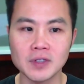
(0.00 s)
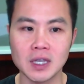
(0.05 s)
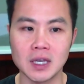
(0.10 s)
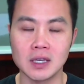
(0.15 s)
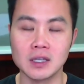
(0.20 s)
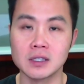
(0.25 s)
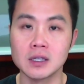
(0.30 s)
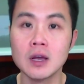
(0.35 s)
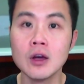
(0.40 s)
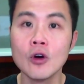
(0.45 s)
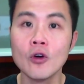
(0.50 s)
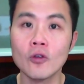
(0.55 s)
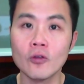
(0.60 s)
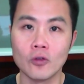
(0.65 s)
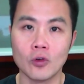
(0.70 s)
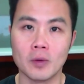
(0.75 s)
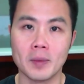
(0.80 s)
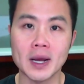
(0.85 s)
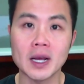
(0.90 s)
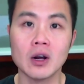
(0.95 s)
days
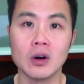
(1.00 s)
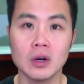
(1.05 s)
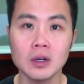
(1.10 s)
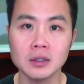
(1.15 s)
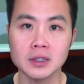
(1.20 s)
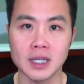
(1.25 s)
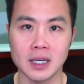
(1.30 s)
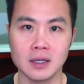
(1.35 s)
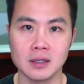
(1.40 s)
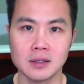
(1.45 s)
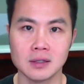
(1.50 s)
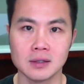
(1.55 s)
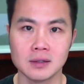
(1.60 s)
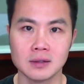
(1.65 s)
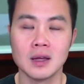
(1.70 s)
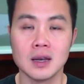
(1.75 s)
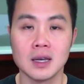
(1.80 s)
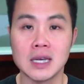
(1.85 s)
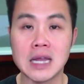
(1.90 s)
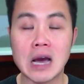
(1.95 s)
for my call days.
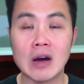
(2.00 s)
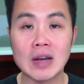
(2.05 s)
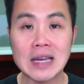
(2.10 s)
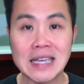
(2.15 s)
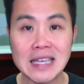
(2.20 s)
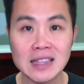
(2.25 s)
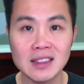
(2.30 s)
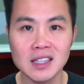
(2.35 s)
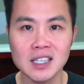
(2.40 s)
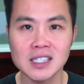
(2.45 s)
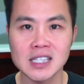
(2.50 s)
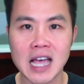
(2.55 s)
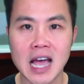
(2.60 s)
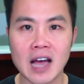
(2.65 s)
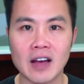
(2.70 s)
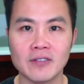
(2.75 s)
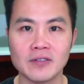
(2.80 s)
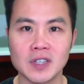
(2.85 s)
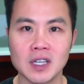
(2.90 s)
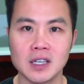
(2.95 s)
Now, in these
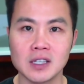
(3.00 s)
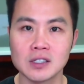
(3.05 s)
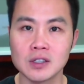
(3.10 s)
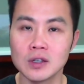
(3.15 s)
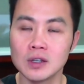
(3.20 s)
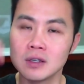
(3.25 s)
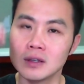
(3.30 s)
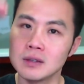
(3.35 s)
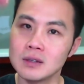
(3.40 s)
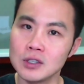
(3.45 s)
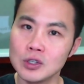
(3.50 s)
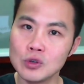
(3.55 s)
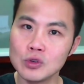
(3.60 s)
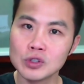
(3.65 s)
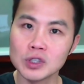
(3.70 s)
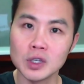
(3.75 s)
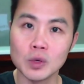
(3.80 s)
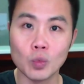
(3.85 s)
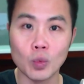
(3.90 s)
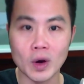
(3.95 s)
half days,
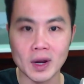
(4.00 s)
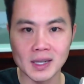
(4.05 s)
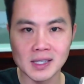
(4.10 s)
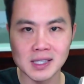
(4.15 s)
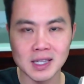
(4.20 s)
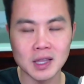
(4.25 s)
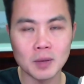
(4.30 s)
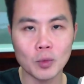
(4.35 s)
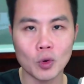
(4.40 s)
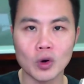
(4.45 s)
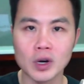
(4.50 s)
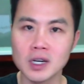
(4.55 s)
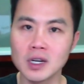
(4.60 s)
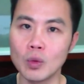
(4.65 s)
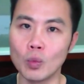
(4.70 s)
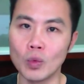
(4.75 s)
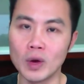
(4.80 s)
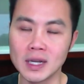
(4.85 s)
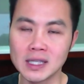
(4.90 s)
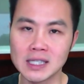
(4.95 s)
usually one is in the morning
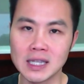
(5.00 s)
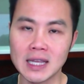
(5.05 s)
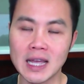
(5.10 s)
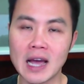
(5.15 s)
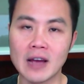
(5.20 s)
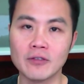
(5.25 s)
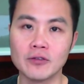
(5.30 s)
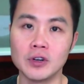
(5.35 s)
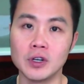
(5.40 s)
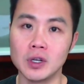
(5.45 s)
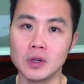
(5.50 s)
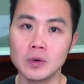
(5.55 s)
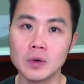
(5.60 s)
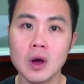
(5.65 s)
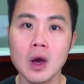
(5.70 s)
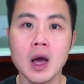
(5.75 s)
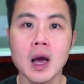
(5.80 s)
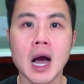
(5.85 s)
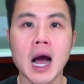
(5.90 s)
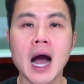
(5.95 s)
and one is in the afternoon,
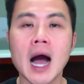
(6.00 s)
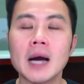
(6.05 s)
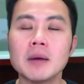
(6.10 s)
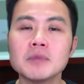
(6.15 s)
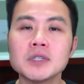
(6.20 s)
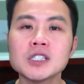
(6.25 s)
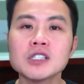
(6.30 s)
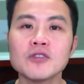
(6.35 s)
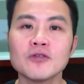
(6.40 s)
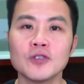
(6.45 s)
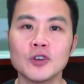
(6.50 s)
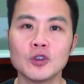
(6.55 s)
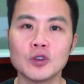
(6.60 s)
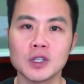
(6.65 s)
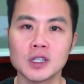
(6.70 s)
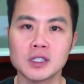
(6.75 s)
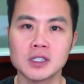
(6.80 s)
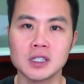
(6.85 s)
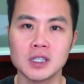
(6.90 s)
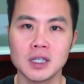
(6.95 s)
I'm just
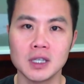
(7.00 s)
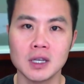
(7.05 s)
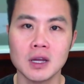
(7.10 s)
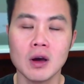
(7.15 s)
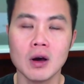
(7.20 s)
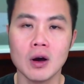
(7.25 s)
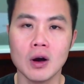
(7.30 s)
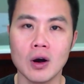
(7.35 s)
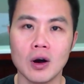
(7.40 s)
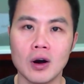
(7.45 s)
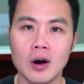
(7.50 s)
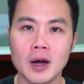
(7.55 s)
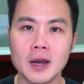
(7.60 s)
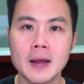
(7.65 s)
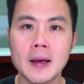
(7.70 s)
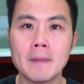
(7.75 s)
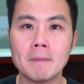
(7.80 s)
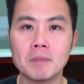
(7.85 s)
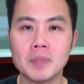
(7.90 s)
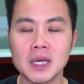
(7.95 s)
focusing on
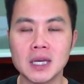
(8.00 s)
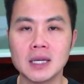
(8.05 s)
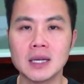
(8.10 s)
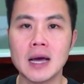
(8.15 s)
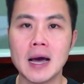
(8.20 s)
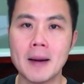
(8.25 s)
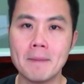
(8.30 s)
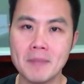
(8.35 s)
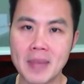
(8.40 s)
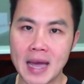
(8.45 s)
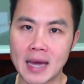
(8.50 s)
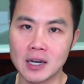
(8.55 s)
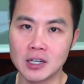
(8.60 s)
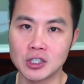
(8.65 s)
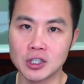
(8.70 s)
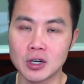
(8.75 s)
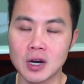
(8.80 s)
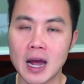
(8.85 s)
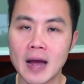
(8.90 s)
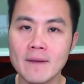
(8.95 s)
being a
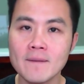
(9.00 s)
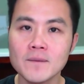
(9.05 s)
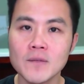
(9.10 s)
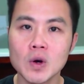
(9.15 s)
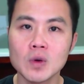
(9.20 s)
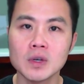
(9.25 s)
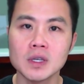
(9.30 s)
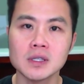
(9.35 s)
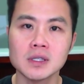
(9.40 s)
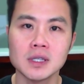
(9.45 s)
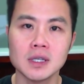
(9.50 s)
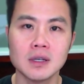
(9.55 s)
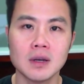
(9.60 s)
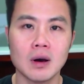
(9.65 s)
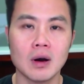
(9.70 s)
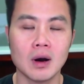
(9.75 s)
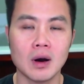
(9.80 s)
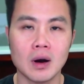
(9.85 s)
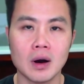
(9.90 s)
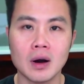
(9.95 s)
manager. I'm focusing
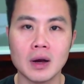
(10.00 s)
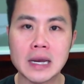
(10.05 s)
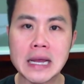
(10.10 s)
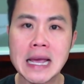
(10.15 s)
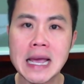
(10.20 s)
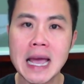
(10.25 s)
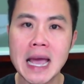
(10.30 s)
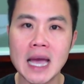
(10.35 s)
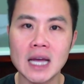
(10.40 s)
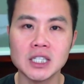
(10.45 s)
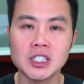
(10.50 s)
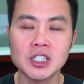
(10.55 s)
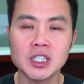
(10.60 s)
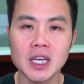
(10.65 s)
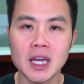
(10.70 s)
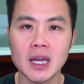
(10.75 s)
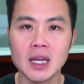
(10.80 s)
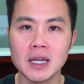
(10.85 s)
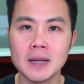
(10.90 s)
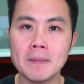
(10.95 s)
on
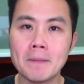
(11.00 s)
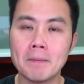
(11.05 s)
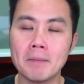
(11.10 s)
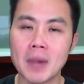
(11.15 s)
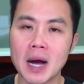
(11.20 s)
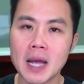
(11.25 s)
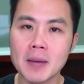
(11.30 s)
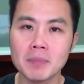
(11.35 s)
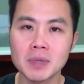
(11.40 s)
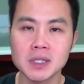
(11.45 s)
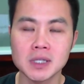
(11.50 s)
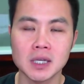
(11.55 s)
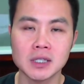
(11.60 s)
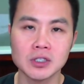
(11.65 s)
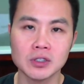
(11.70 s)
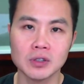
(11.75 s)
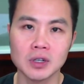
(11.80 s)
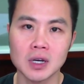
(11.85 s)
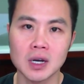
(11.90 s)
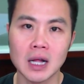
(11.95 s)
educating my
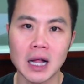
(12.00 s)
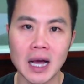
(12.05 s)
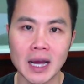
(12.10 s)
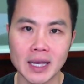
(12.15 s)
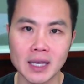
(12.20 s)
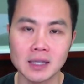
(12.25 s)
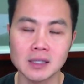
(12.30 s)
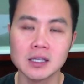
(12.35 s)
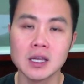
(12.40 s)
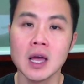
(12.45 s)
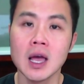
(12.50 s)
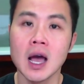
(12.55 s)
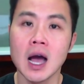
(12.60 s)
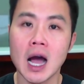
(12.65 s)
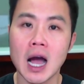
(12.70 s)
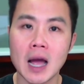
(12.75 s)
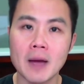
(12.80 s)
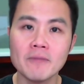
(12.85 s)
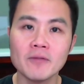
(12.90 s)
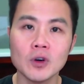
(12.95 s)
potential clients.
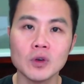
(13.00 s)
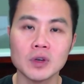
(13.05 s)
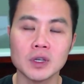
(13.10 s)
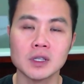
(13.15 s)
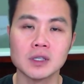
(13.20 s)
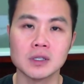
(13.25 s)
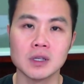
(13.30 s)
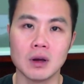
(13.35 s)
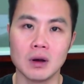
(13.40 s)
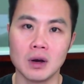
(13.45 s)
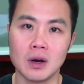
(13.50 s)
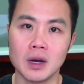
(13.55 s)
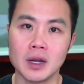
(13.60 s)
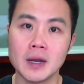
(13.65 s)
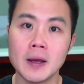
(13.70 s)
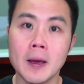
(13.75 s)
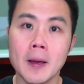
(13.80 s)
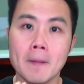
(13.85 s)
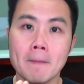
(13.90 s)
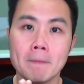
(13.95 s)
I'm focused on
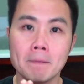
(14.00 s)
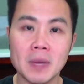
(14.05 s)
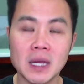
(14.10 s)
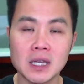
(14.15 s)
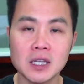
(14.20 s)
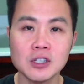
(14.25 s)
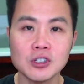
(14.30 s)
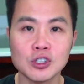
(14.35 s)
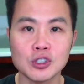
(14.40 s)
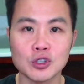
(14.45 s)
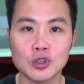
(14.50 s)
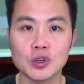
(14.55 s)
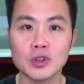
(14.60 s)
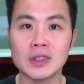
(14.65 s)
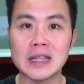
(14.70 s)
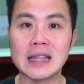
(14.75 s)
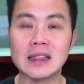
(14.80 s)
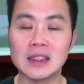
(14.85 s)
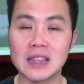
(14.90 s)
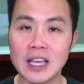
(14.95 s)
making sure
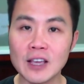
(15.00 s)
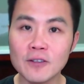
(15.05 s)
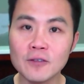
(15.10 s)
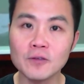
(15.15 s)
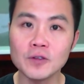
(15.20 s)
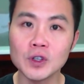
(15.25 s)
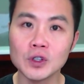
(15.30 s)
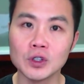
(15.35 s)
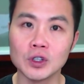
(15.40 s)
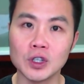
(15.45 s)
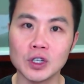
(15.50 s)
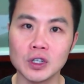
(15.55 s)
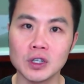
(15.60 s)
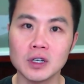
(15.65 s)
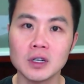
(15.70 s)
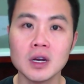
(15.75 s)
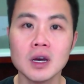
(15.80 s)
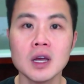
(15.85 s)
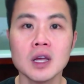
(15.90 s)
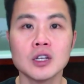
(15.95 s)
that they feel
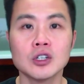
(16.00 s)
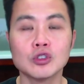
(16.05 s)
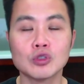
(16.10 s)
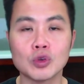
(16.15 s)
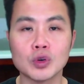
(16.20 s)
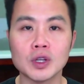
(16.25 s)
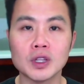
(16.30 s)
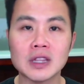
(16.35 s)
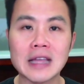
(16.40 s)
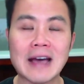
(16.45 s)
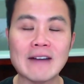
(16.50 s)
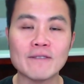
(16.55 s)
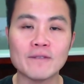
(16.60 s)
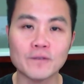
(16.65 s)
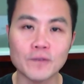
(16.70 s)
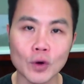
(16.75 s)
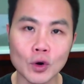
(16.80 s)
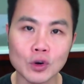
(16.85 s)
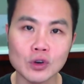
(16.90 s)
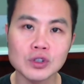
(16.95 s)
good during that
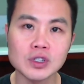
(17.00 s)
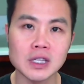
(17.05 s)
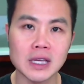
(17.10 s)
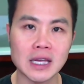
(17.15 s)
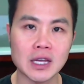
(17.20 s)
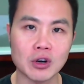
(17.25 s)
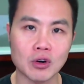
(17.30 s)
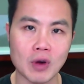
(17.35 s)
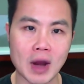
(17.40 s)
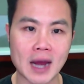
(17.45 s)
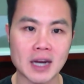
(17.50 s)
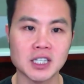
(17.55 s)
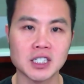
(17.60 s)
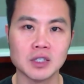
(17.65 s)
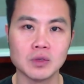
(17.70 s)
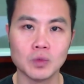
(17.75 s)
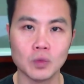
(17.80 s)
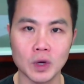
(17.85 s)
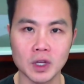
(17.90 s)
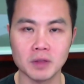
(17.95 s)
first
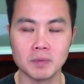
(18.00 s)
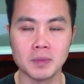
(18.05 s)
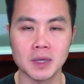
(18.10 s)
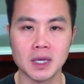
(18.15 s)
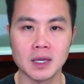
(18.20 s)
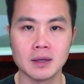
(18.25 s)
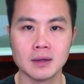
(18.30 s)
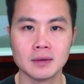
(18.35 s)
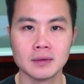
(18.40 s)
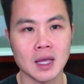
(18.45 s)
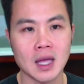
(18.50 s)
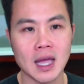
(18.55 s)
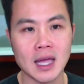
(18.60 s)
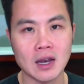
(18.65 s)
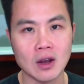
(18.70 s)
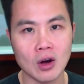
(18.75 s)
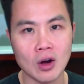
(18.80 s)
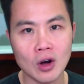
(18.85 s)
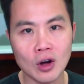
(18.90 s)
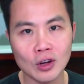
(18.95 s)
interaction with me.
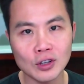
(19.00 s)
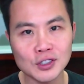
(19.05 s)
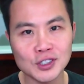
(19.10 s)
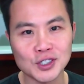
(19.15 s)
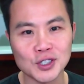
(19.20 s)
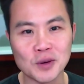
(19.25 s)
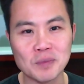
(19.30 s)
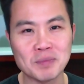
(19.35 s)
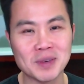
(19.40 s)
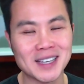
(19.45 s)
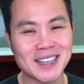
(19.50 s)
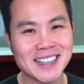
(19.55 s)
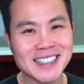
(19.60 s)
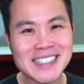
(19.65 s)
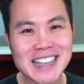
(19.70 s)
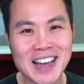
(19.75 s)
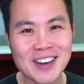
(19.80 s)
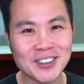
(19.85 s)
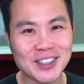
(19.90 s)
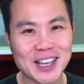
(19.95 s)
And also, because
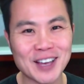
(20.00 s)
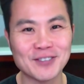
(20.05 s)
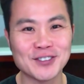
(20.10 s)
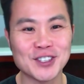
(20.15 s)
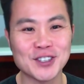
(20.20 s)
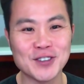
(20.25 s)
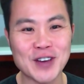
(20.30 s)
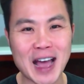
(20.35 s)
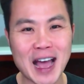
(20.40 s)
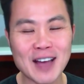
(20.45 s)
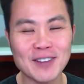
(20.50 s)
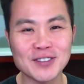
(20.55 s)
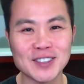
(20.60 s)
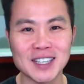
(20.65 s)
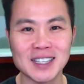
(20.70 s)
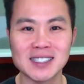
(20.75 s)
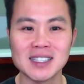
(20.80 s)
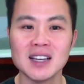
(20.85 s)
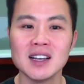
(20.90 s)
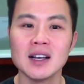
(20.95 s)
I only have 2 half
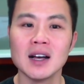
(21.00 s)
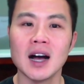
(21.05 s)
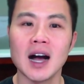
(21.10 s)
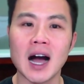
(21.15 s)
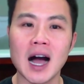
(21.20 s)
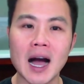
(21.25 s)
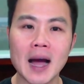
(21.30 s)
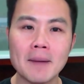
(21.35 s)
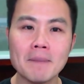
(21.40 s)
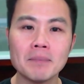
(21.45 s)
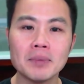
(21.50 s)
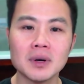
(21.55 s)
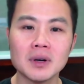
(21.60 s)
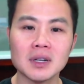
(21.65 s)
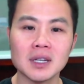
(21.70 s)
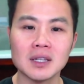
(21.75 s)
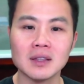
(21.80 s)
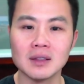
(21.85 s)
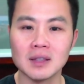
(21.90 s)
days, I'm putting